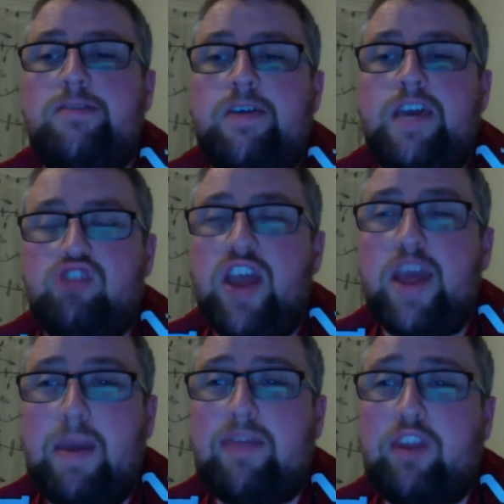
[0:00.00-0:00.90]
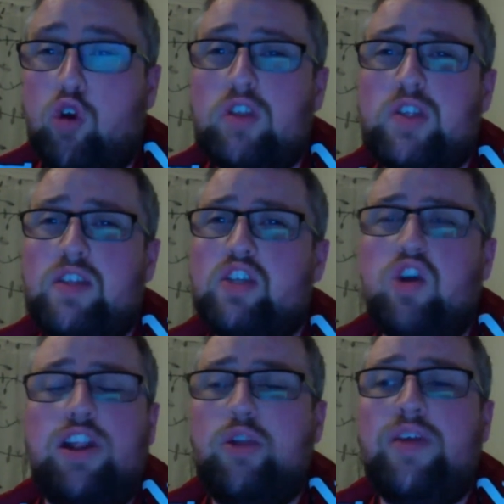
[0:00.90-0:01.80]
It's trying to pick the dogs in this card.
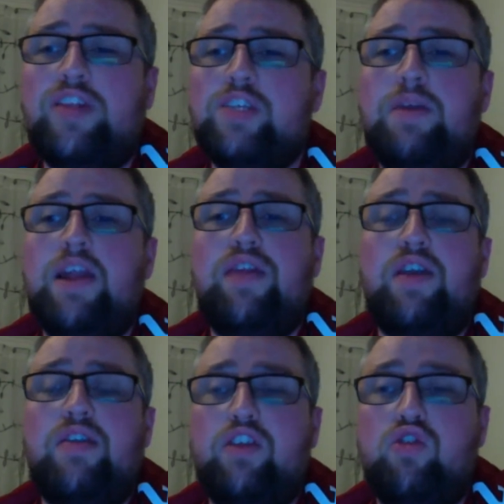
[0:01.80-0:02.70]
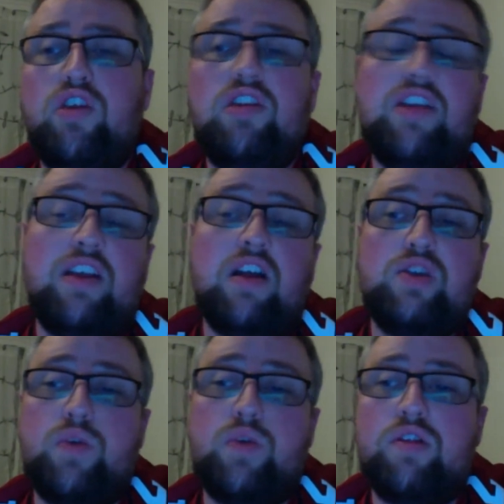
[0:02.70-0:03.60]
I don't think there's many. I think the new Korean girl's
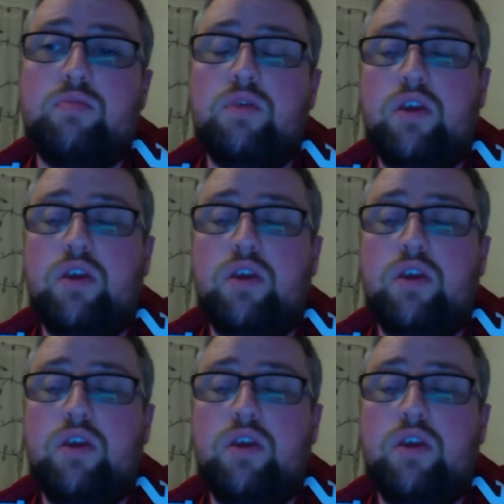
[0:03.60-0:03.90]
one of them.